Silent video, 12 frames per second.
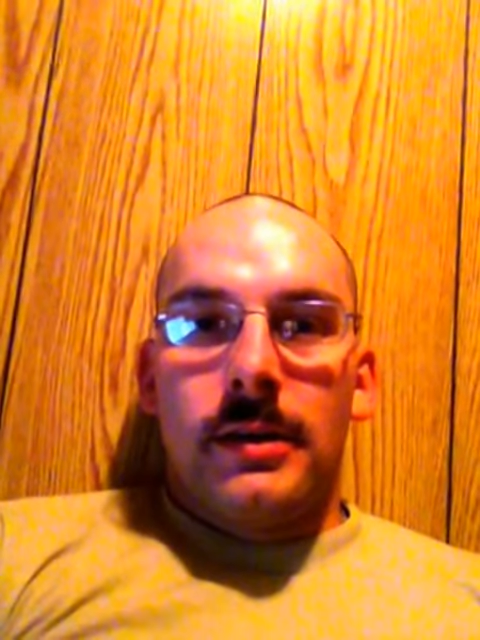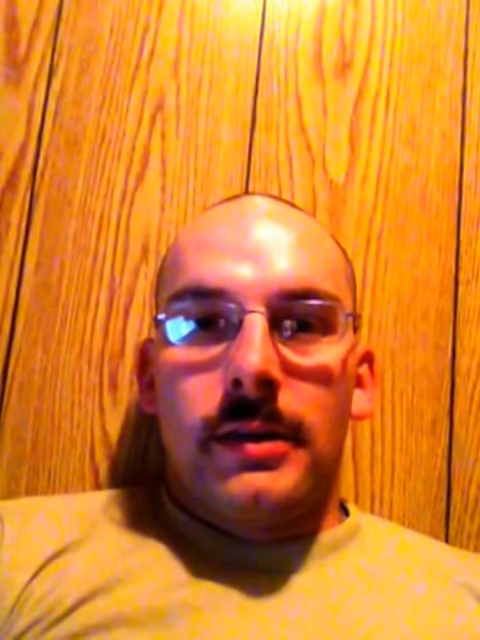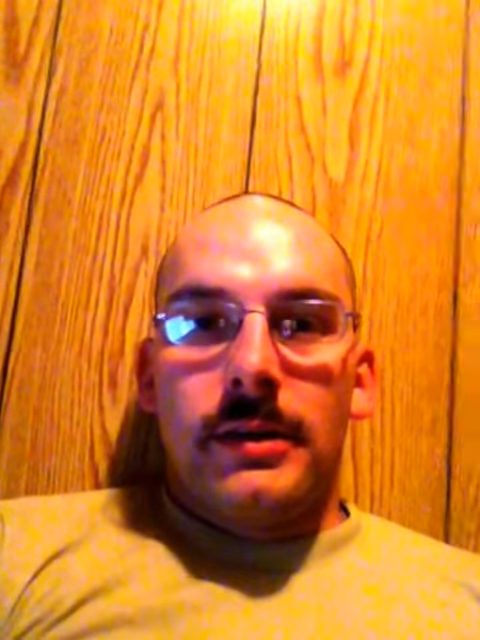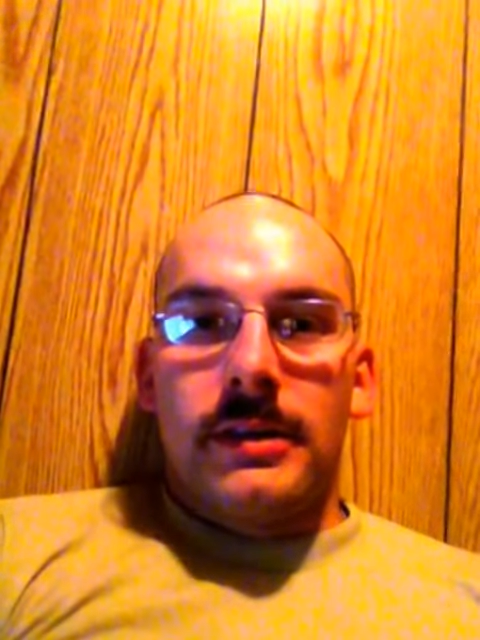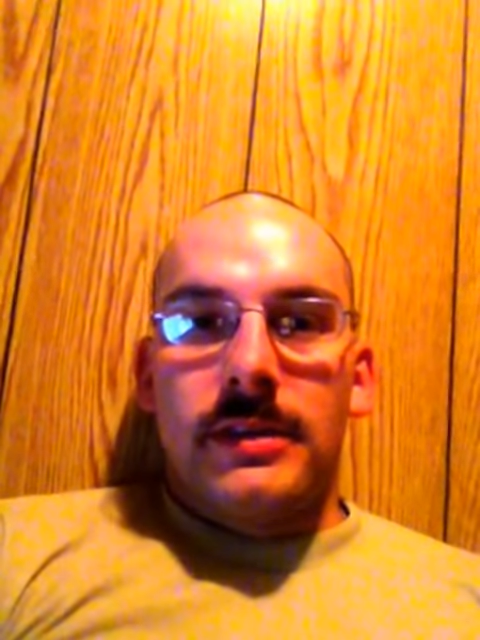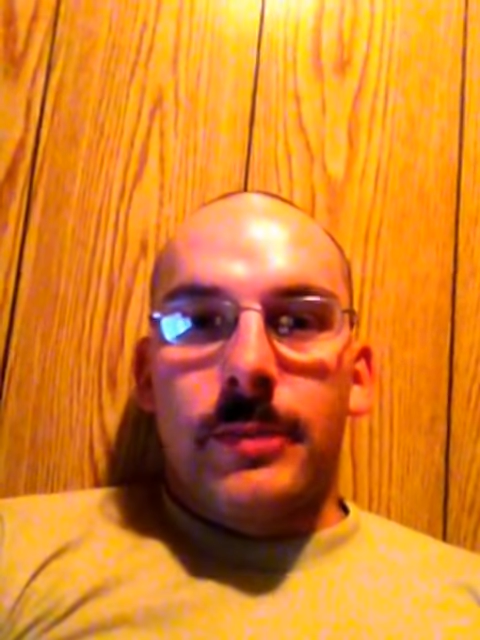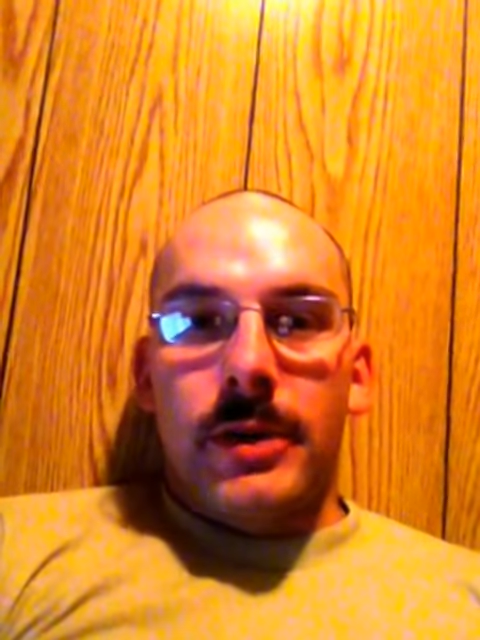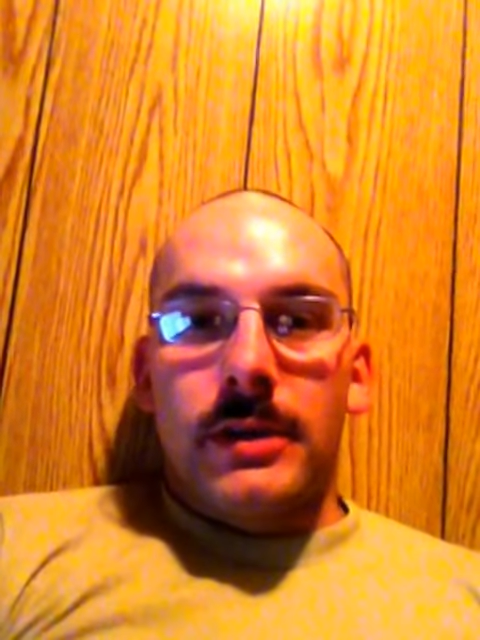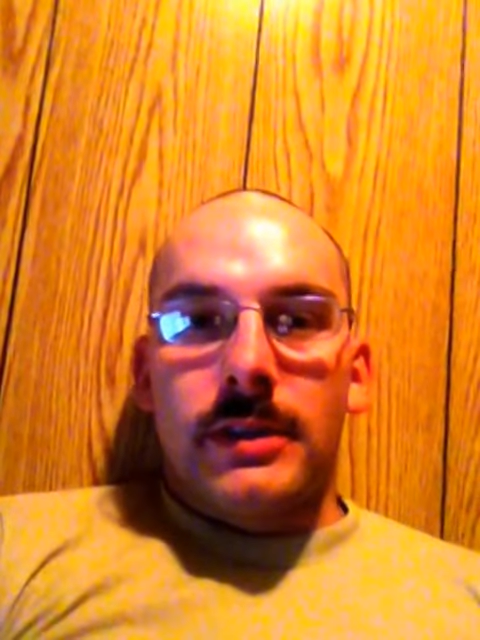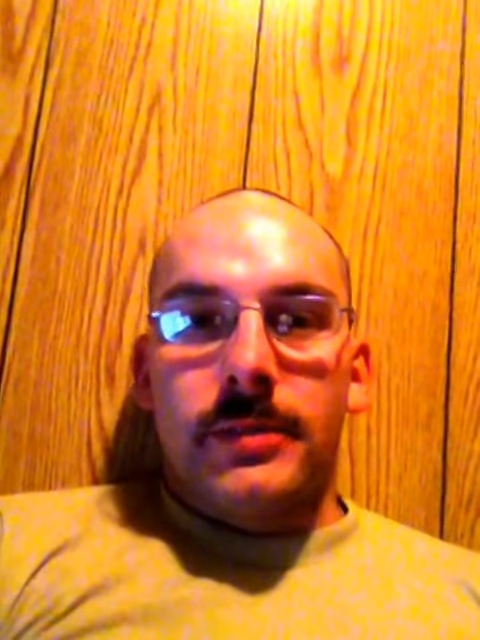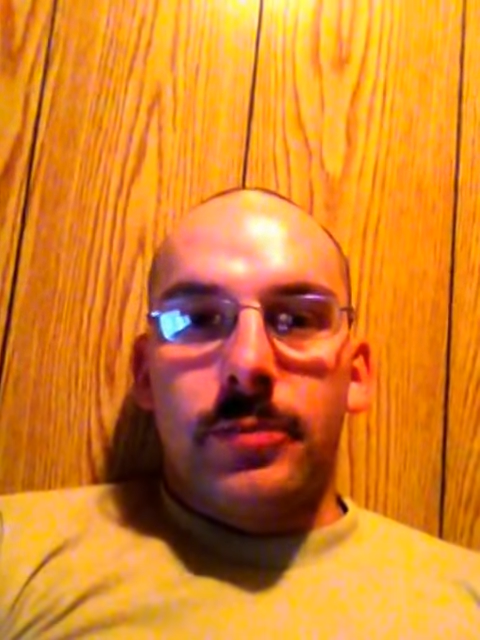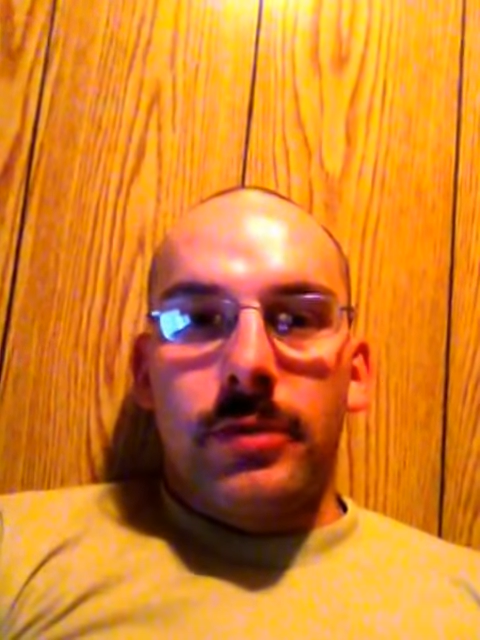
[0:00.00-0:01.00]
This is
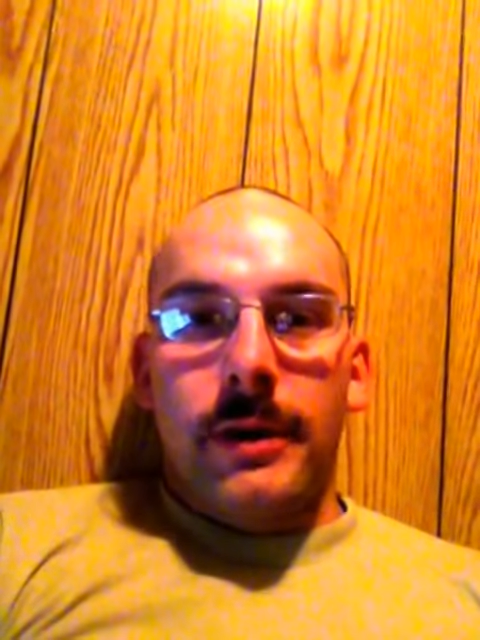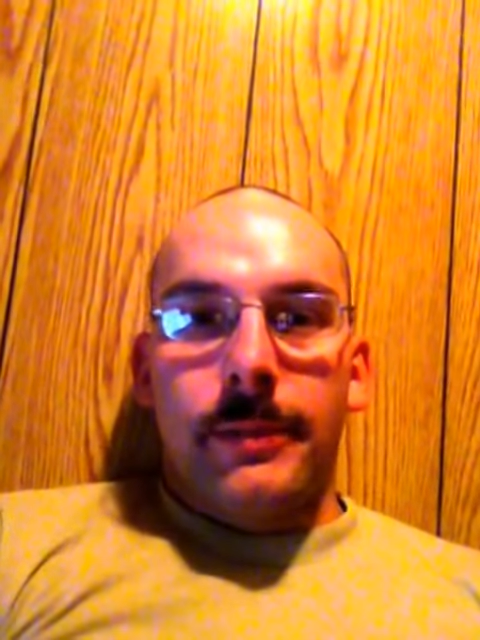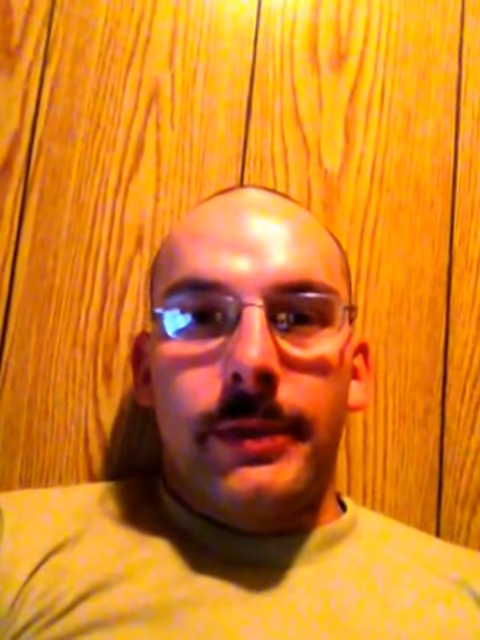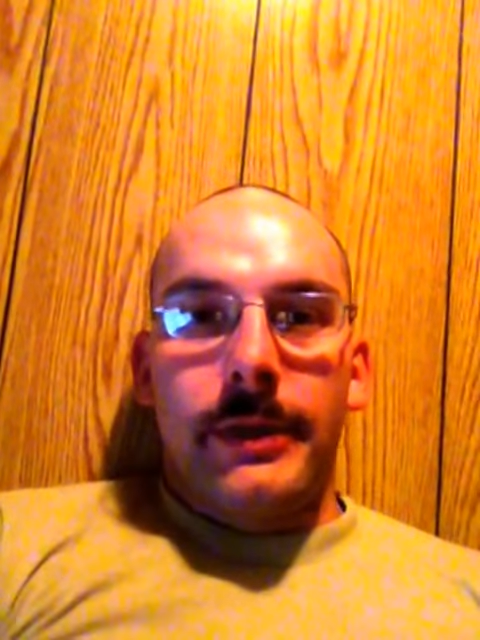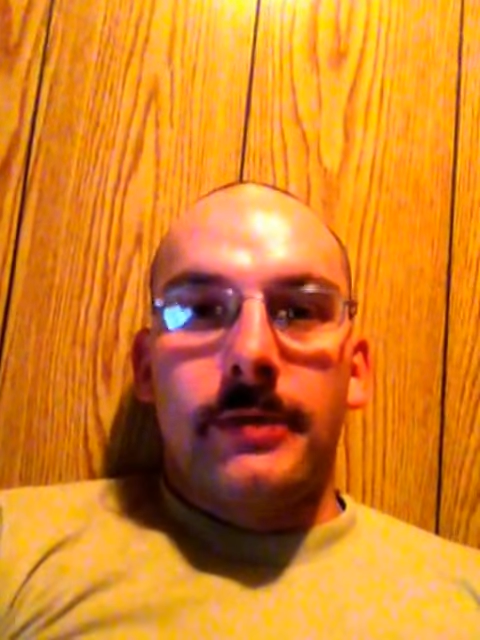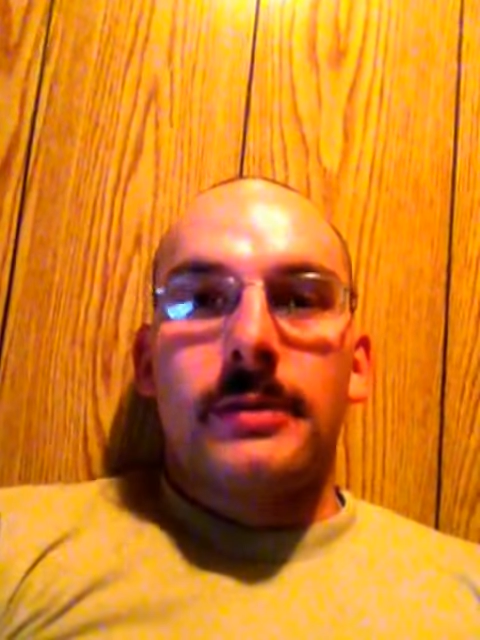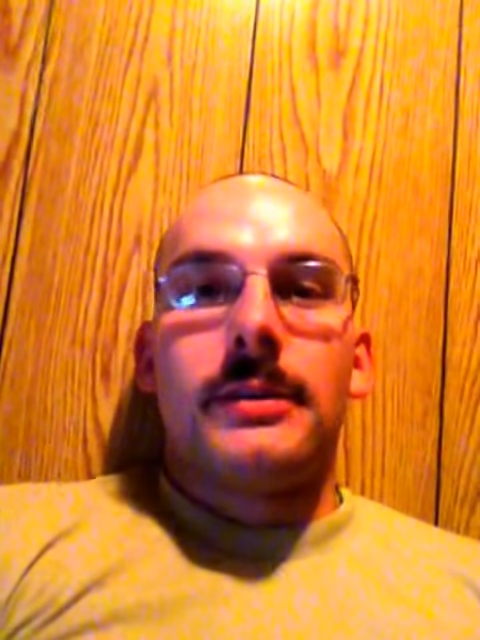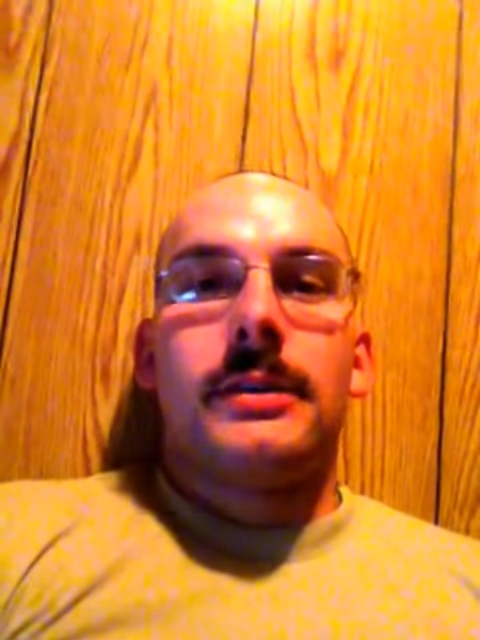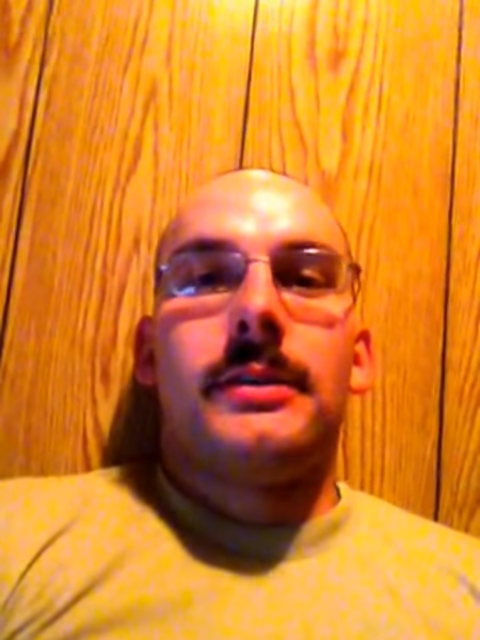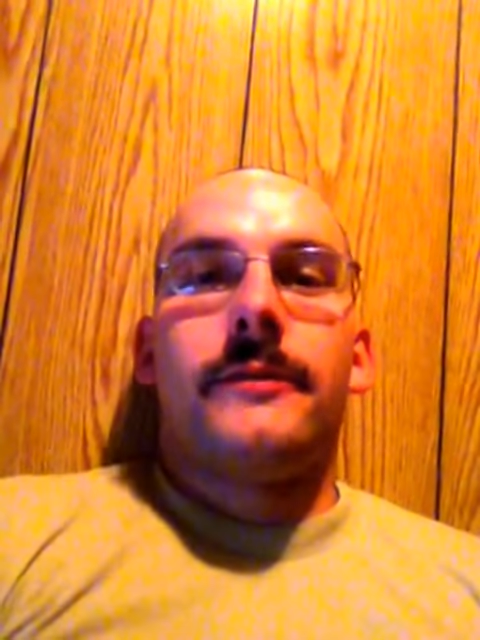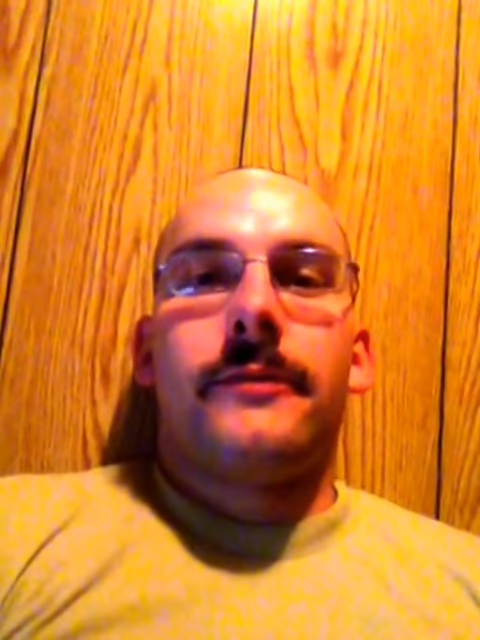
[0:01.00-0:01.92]
Specialist Brett Peterson